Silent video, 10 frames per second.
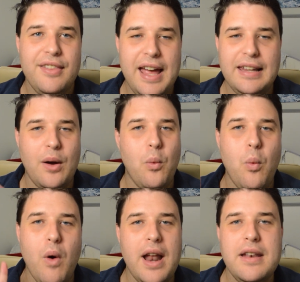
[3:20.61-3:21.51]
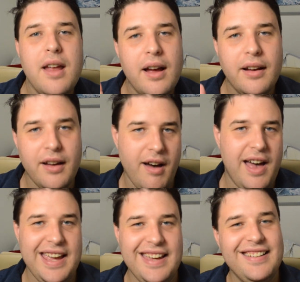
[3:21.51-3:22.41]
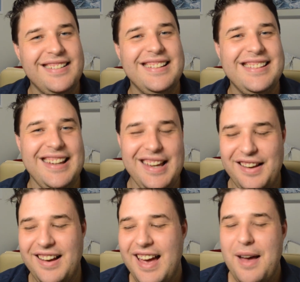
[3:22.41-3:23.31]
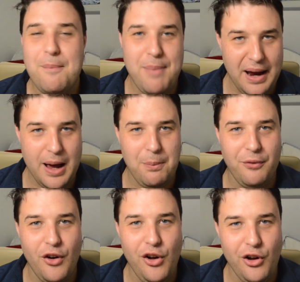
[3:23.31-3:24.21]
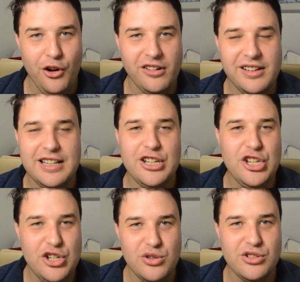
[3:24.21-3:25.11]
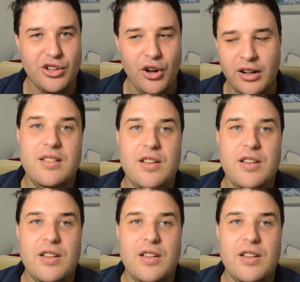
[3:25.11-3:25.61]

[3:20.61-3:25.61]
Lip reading: They had like one guy singing backup for her in a huge song.